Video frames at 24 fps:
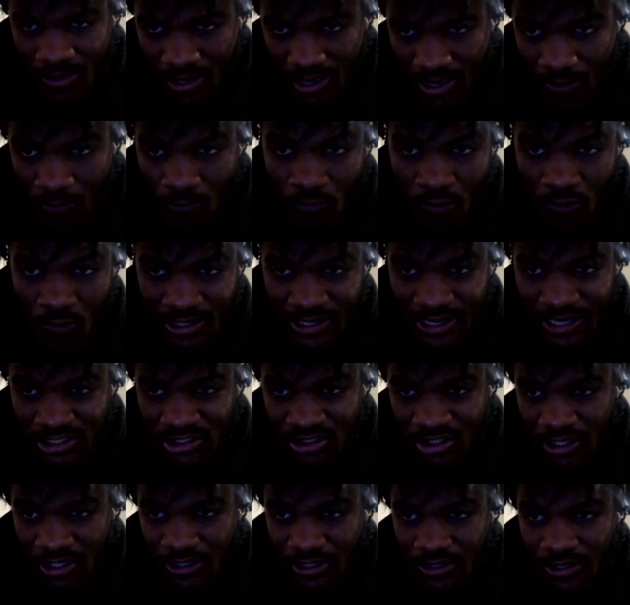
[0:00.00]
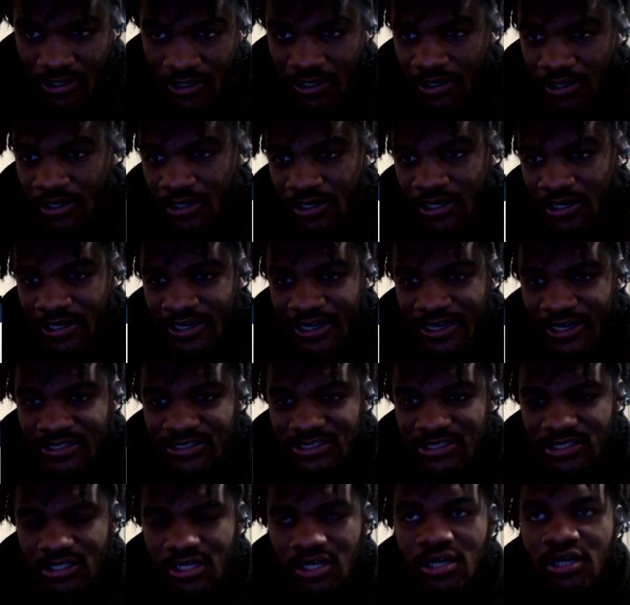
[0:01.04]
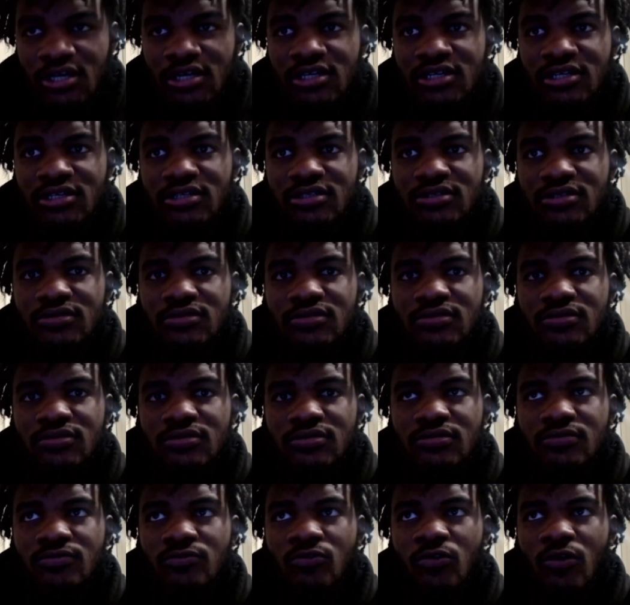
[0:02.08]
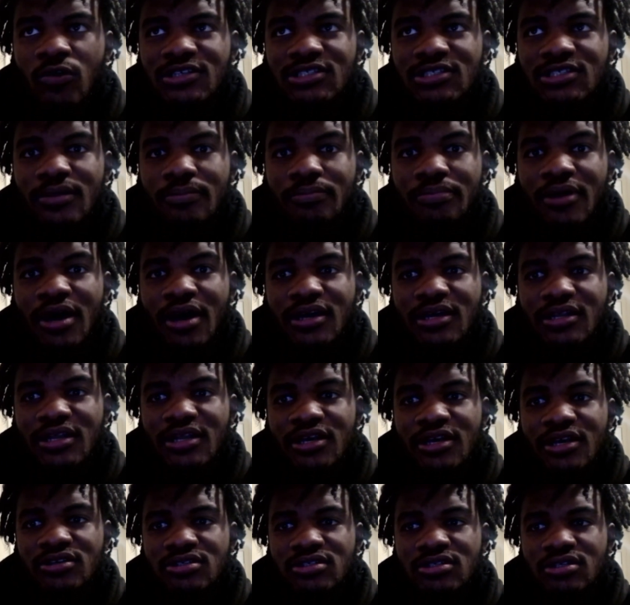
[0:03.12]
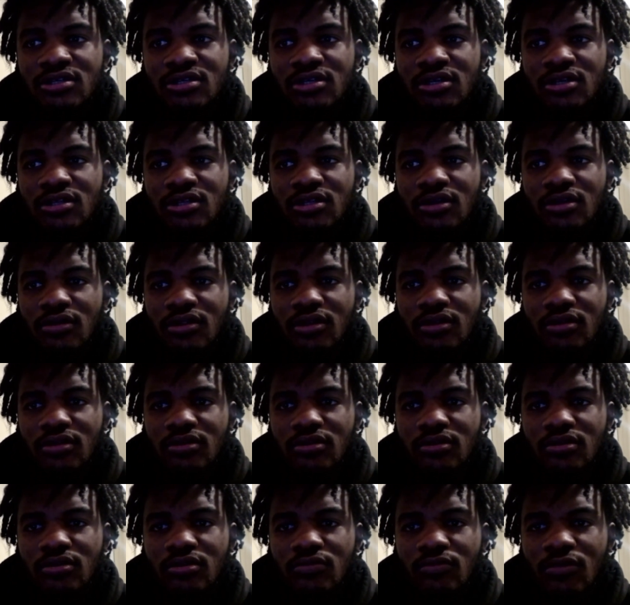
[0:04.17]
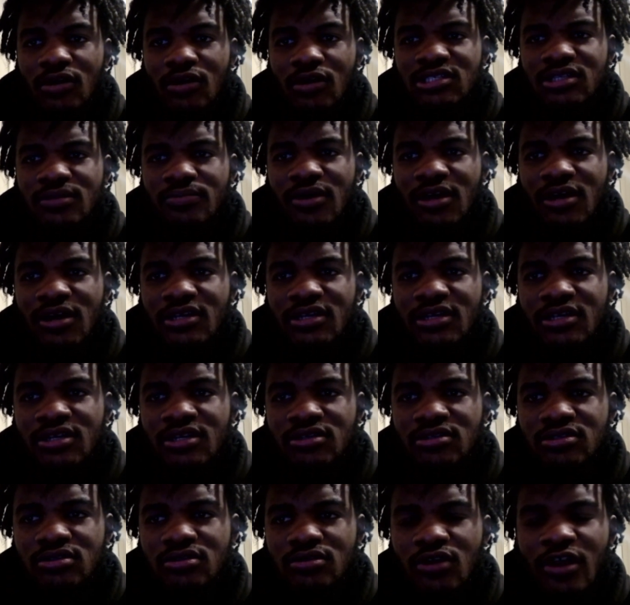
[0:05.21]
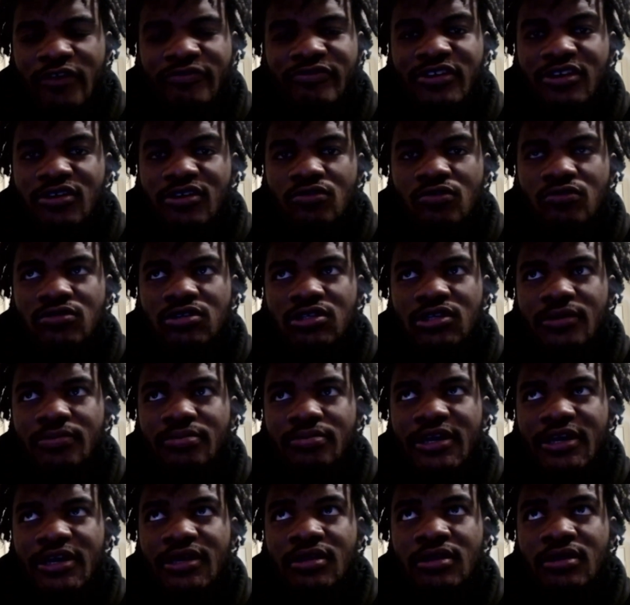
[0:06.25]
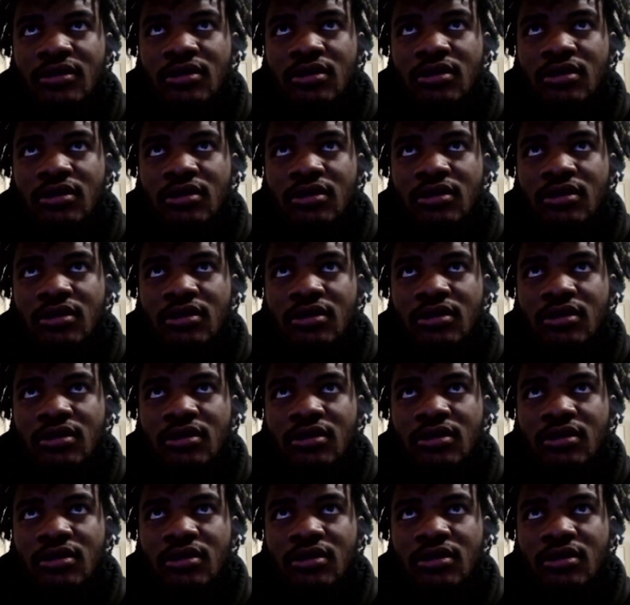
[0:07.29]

and won that giant uh, against uh, who was it? The Buccaneers. Was it the Buccaneers? I forget who they played.